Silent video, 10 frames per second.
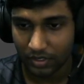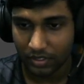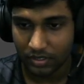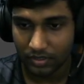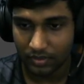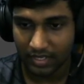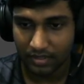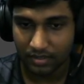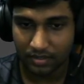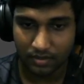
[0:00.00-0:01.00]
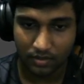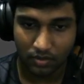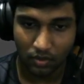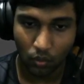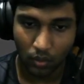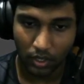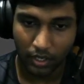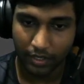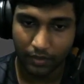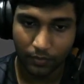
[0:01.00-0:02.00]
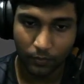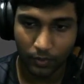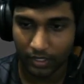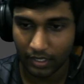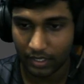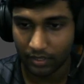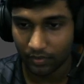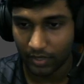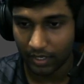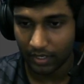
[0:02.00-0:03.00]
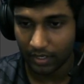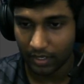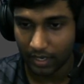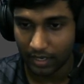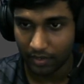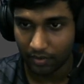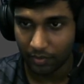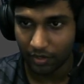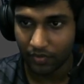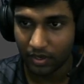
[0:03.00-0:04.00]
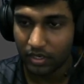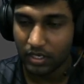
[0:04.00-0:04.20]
So that's why we had to create an array modifier.